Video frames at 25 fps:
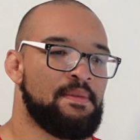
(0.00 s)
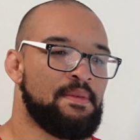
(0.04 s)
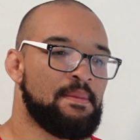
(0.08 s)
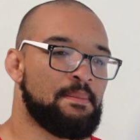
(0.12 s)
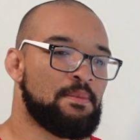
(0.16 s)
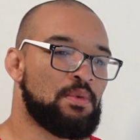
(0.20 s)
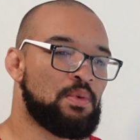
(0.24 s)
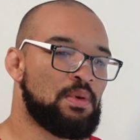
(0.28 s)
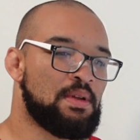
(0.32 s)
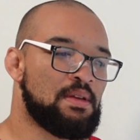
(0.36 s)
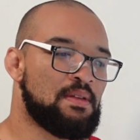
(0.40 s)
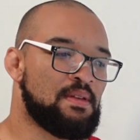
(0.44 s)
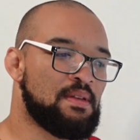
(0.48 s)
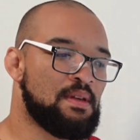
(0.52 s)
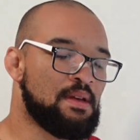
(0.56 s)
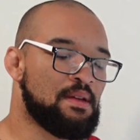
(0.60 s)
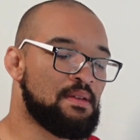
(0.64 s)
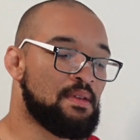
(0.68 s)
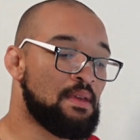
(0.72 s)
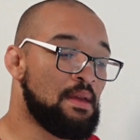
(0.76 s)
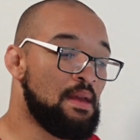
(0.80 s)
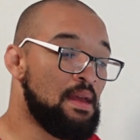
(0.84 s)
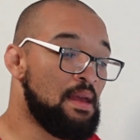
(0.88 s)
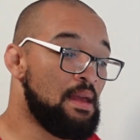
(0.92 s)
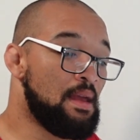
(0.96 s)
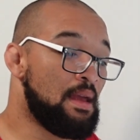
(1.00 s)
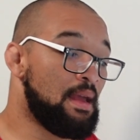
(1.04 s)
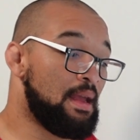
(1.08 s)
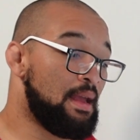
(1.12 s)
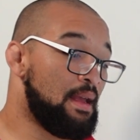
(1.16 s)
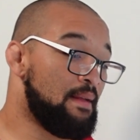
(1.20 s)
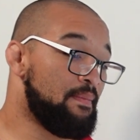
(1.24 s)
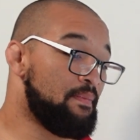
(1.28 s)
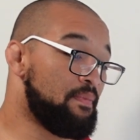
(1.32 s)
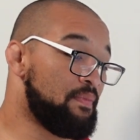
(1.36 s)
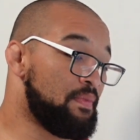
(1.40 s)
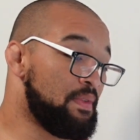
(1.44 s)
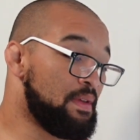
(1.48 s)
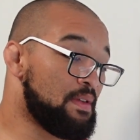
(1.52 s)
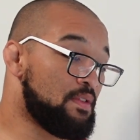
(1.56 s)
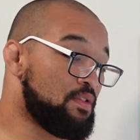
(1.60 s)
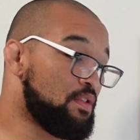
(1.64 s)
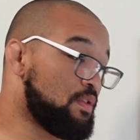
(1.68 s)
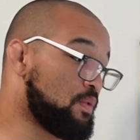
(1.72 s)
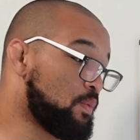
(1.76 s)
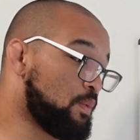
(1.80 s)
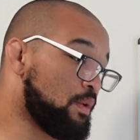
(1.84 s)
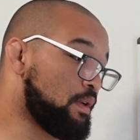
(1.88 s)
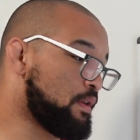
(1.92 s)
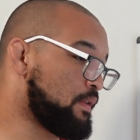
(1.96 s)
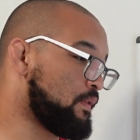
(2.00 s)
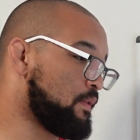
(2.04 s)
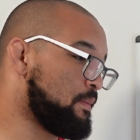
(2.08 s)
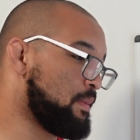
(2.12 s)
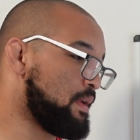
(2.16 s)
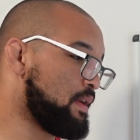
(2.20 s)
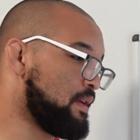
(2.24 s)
I'm 26, and this just works for me.